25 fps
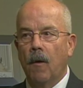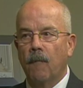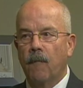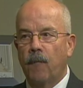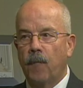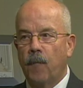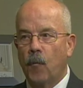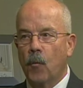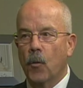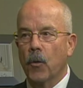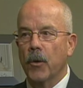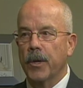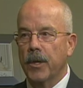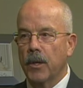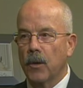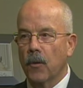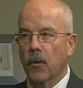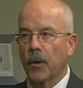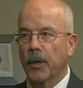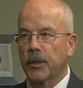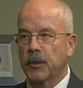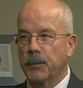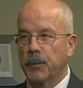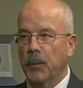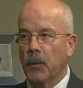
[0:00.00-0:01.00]

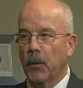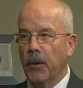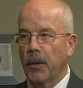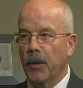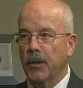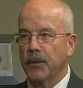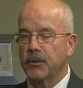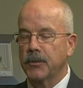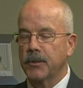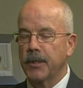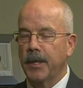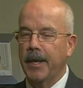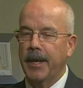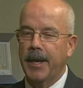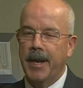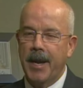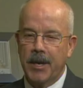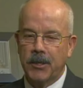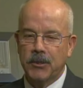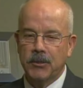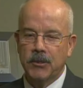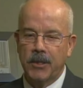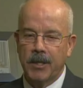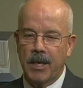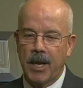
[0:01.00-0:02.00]
four-year experience, and
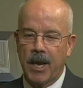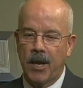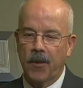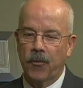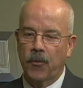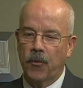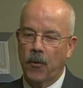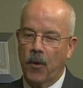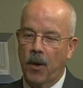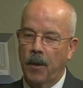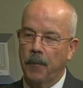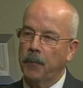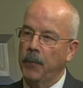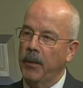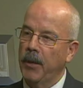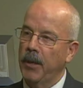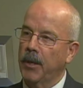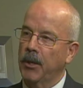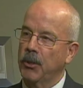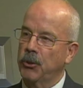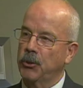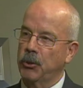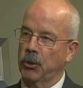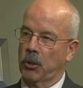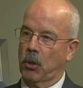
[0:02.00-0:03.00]
actually I thought
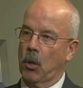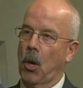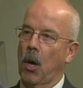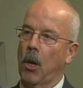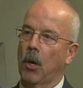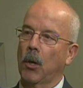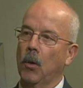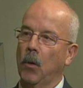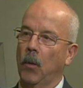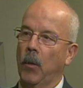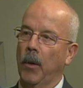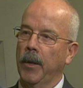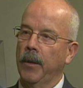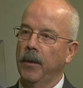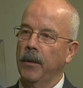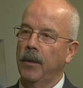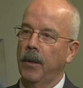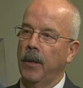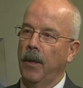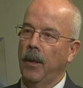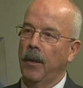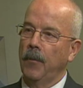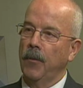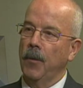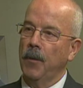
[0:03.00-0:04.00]
being a Chicagoan
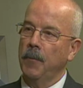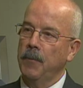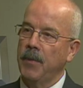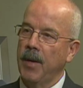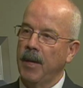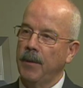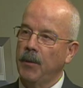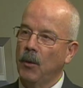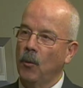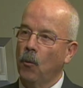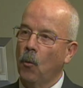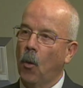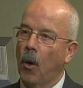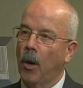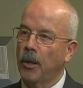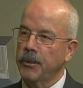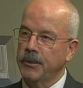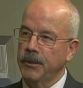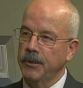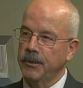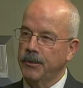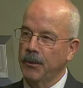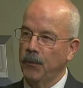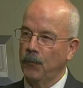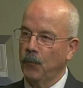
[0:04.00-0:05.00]
that maybe
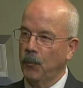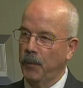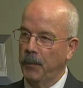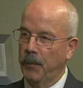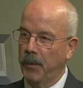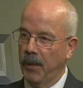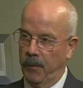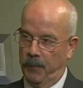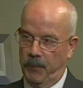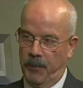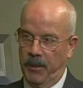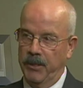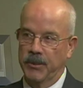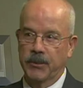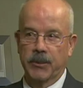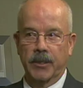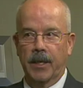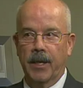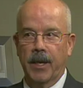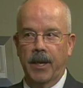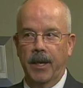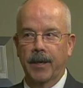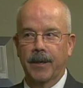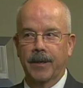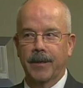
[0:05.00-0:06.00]
Washington would be a piece
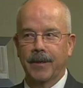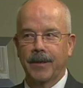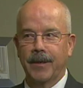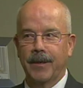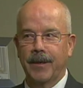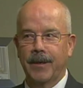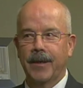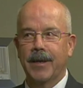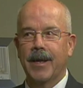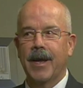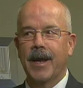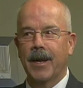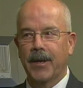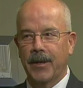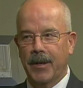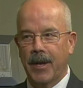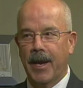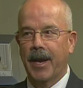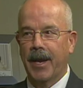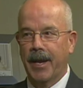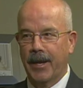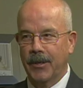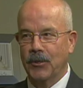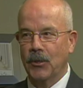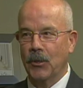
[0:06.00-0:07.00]
of cake, and
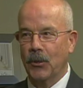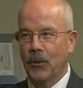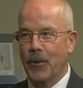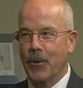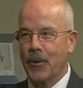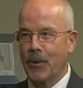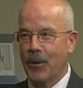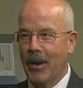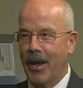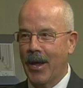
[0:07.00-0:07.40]
I had to learn a